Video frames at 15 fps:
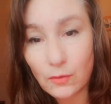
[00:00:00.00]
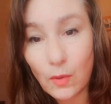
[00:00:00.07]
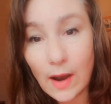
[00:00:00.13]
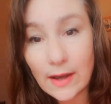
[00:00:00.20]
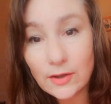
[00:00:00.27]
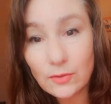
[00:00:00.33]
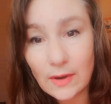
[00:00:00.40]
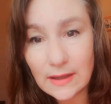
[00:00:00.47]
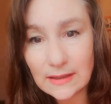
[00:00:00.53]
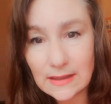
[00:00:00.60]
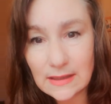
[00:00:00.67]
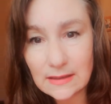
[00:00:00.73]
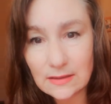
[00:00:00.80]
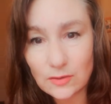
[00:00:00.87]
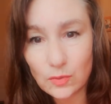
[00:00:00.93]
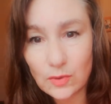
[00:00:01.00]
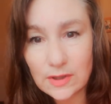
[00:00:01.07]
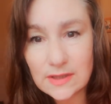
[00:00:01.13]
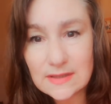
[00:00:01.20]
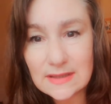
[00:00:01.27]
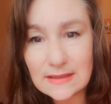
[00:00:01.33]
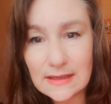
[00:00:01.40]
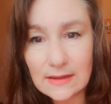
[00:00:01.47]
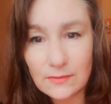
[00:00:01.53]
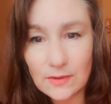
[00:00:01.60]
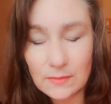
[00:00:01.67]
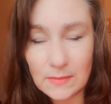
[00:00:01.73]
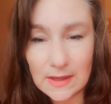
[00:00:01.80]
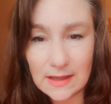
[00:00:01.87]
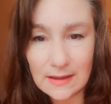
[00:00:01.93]
Why do I need it? What is it
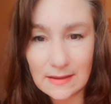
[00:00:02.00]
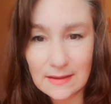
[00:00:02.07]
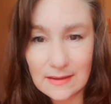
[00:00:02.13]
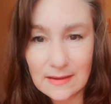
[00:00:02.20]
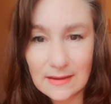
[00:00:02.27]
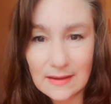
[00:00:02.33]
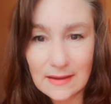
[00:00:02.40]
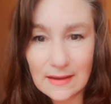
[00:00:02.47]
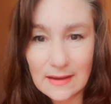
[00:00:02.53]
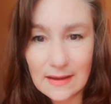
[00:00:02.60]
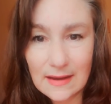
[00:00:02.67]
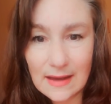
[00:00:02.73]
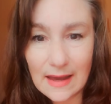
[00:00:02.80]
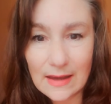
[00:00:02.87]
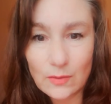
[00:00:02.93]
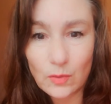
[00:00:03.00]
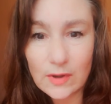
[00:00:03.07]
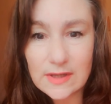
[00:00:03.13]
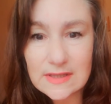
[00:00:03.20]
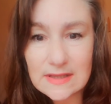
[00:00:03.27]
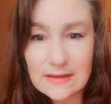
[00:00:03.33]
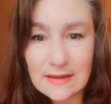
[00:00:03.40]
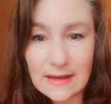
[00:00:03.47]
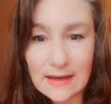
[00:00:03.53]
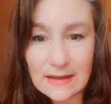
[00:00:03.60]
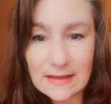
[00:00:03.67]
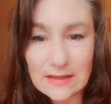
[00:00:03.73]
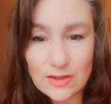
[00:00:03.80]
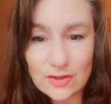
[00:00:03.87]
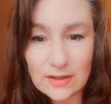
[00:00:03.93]
giving me? And what is it that I
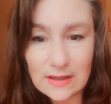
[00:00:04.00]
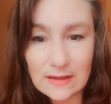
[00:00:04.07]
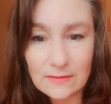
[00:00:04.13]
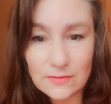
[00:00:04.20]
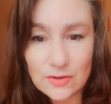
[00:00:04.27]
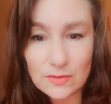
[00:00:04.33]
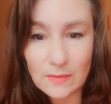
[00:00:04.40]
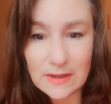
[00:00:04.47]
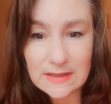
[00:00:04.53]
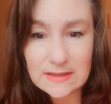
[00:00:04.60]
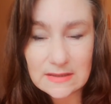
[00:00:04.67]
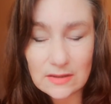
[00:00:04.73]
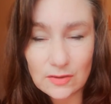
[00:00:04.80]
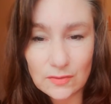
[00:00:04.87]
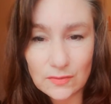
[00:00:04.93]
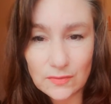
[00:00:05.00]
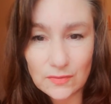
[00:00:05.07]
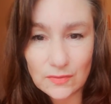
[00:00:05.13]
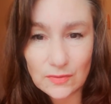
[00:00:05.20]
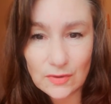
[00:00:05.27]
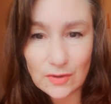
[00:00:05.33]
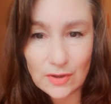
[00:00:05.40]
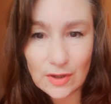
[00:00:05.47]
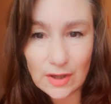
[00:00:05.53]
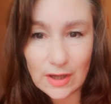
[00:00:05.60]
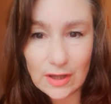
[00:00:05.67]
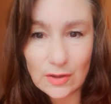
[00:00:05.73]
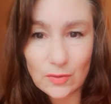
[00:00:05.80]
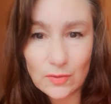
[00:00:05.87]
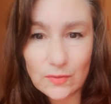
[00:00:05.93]
need to give to myself
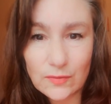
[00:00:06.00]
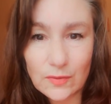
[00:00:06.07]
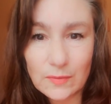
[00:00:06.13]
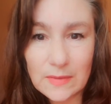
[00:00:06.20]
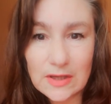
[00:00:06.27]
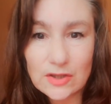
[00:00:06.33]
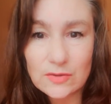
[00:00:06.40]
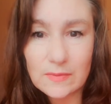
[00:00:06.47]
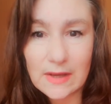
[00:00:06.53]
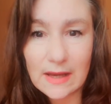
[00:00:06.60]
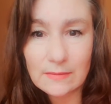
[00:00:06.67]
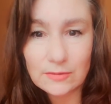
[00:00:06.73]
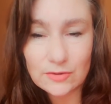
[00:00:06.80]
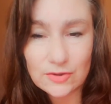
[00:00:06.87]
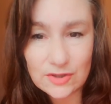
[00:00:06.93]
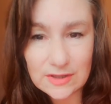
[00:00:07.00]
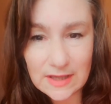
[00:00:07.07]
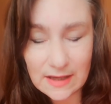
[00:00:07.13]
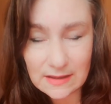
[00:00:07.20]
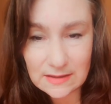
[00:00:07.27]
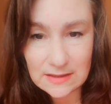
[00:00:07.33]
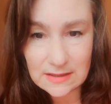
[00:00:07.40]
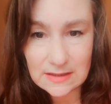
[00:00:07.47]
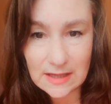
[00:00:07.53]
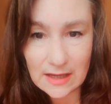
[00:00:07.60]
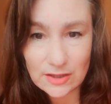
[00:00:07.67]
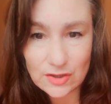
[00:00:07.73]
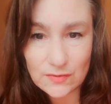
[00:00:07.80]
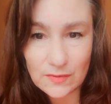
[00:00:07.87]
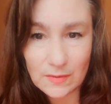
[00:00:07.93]
in order for me to be able to
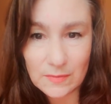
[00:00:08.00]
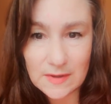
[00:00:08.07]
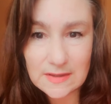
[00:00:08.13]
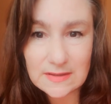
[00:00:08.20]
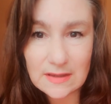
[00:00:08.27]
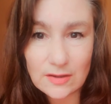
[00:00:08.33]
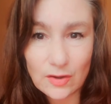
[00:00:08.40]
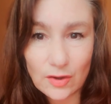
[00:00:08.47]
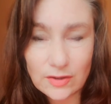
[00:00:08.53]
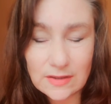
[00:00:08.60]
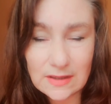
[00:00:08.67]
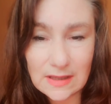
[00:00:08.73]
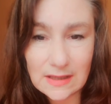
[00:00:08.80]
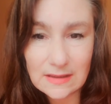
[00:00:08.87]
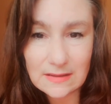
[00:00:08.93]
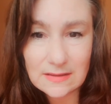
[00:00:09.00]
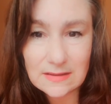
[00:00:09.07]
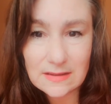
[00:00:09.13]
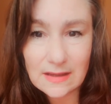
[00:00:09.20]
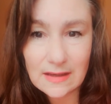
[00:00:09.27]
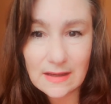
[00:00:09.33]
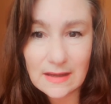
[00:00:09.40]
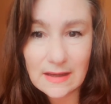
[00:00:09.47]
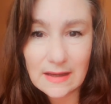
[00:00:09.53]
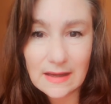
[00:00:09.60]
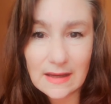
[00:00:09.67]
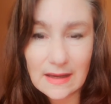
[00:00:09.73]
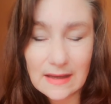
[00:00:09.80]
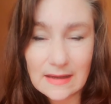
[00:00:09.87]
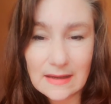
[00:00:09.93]
detach from this and not need it
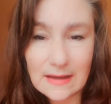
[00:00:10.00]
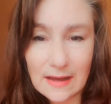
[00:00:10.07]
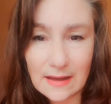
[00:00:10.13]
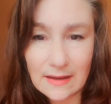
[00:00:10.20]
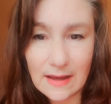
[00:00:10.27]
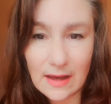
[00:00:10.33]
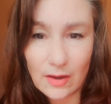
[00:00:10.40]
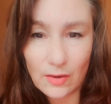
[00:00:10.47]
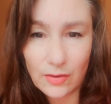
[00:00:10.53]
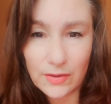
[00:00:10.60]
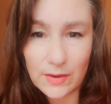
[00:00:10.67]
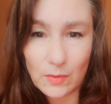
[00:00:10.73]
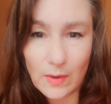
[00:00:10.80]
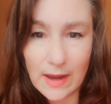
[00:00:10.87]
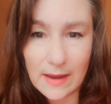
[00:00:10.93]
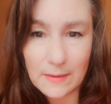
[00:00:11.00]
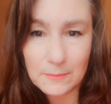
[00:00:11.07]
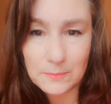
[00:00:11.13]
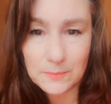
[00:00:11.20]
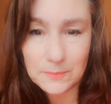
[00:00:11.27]
in an unhealthy way?